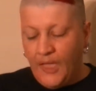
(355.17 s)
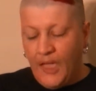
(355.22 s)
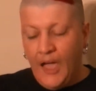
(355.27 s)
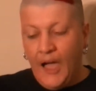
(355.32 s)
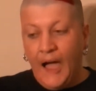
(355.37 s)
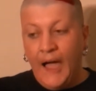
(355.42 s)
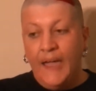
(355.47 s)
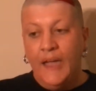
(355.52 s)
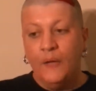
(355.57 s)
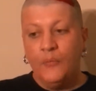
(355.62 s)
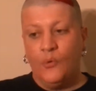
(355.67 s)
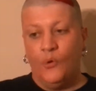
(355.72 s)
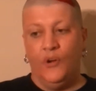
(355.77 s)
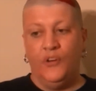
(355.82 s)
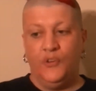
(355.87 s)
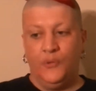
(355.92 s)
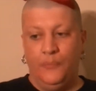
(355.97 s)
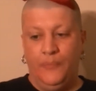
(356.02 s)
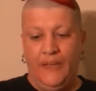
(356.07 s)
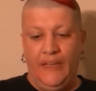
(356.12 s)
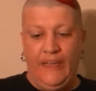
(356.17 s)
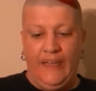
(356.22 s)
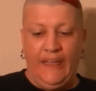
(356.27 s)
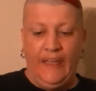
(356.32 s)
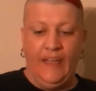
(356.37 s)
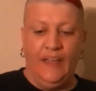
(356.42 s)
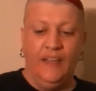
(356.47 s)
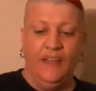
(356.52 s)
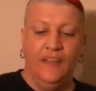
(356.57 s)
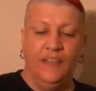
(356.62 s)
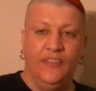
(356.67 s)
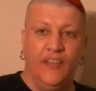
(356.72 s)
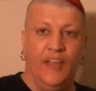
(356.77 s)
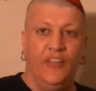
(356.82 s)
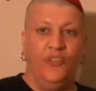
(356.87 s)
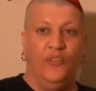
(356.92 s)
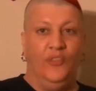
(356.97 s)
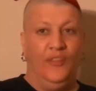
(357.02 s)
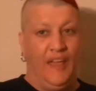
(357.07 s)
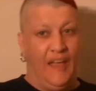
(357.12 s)
I am going to be,
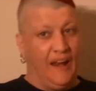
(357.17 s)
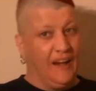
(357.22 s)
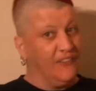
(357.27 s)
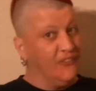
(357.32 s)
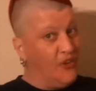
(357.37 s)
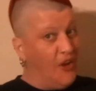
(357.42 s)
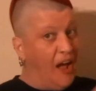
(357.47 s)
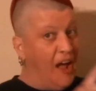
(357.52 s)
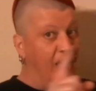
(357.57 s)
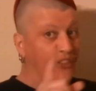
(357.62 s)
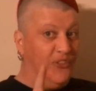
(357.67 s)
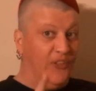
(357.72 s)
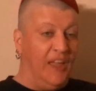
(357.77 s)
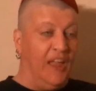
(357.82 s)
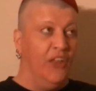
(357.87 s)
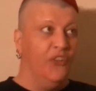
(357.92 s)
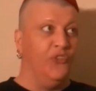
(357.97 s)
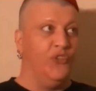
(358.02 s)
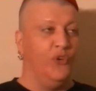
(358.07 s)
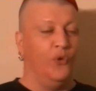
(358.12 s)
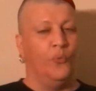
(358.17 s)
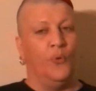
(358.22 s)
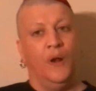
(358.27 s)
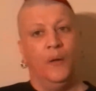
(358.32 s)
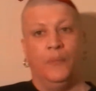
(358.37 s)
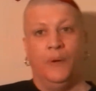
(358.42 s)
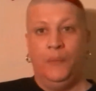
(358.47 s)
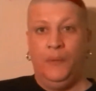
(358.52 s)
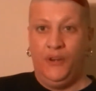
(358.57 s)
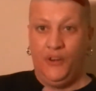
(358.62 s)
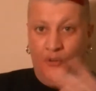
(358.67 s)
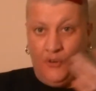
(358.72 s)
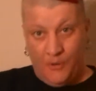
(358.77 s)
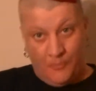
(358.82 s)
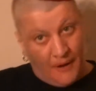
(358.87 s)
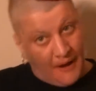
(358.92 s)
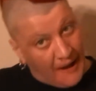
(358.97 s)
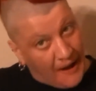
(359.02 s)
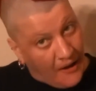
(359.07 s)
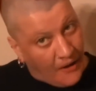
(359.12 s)
that ties into what I'm going to be doing to
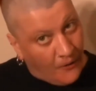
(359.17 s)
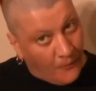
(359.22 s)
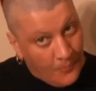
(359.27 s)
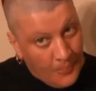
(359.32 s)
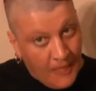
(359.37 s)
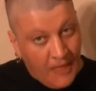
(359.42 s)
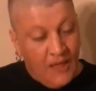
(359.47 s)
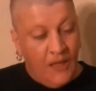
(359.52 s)
my hair.